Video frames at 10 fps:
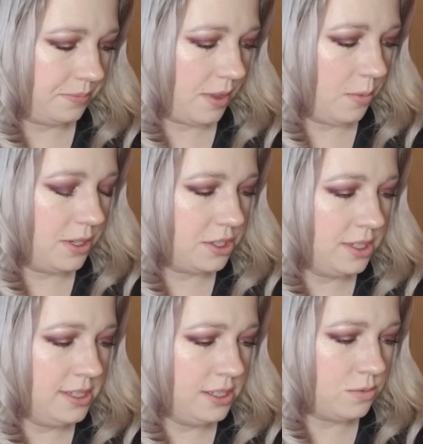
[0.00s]
which
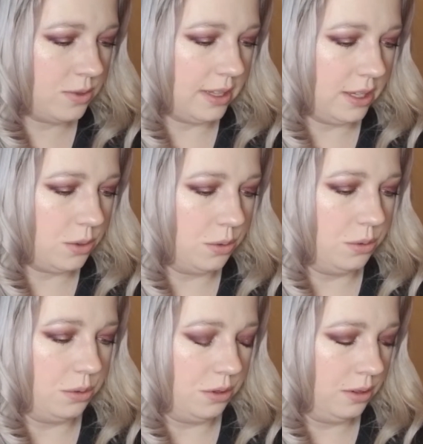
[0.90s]
this is really
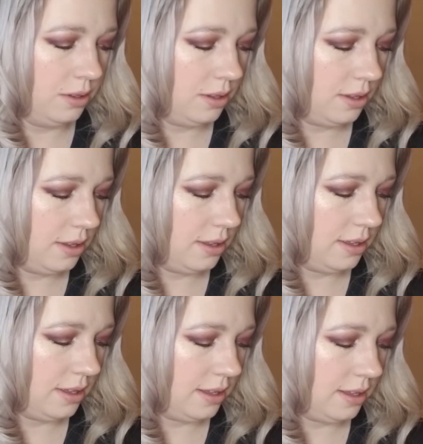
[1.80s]
cool.
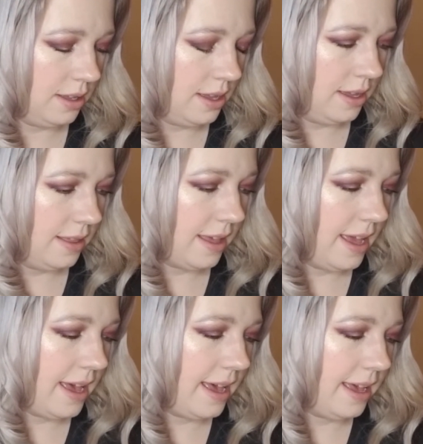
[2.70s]
They
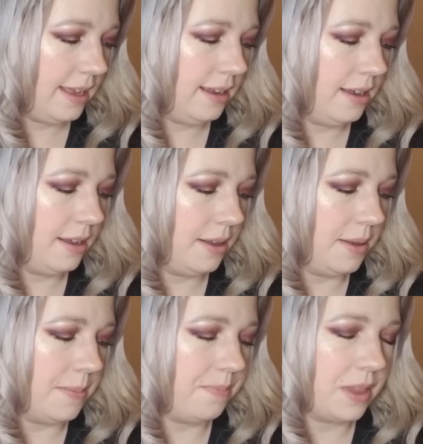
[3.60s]
had
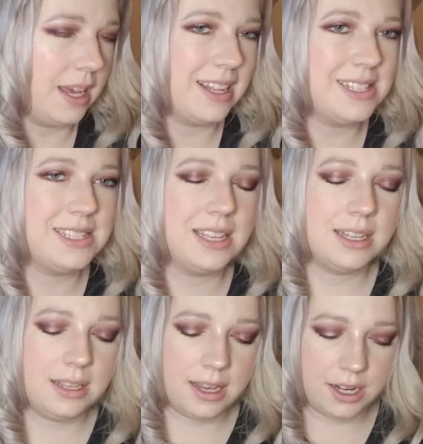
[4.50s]
like a
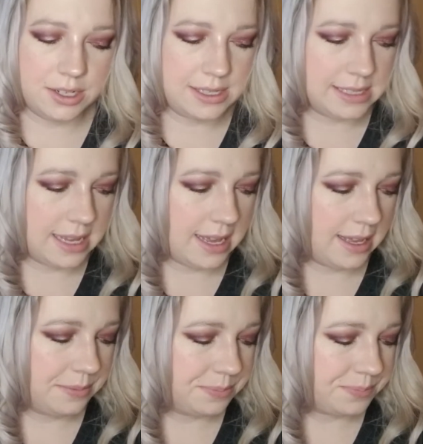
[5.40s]
skincare set,